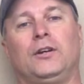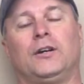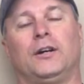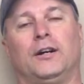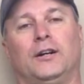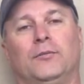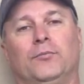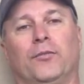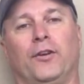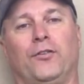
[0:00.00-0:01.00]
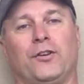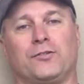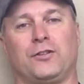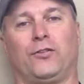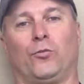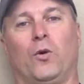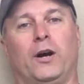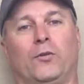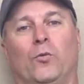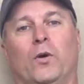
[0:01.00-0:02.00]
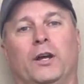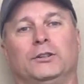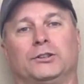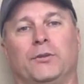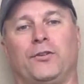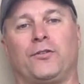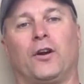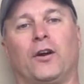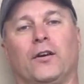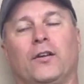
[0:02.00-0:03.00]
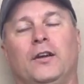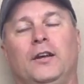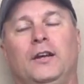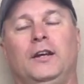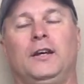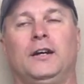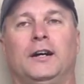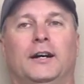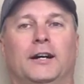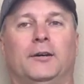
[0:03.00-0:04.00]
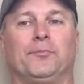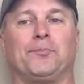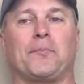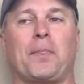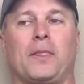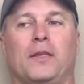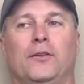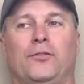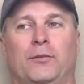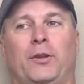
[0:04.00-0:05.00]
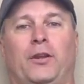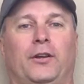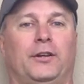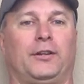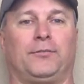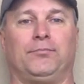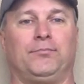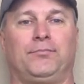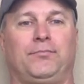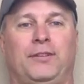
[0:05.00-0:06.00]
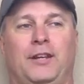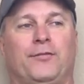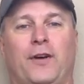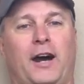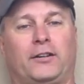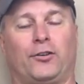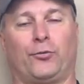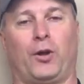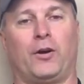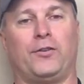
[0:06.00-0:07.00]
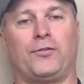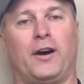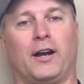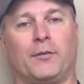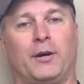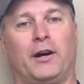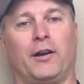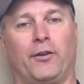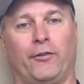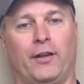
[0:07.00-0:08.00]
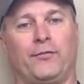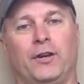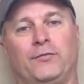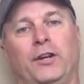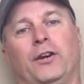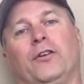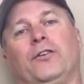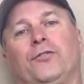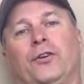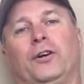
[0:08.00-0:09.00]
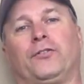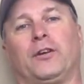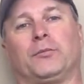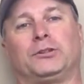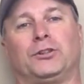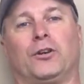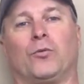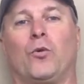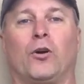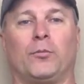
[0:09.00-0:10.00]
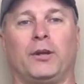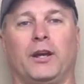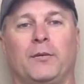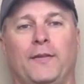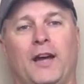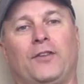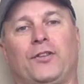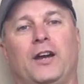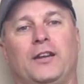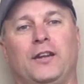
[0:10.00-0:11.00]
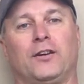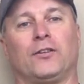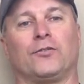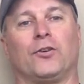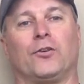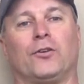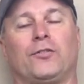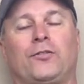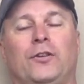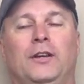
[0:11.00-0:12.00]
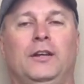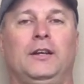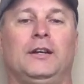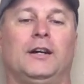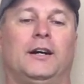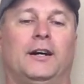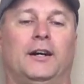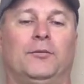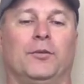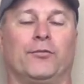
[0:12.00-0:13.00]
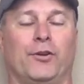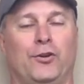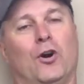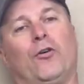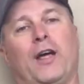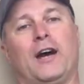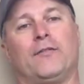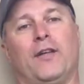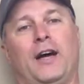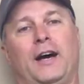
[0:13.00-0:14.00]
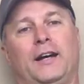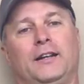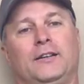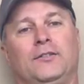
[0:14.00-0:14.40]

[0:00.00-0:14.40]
the decision is what and when should we start. Some of the key factors we always talk about, that 50-degree soil temperature and warming. I mean, that's ideal, of course. If we don't have that,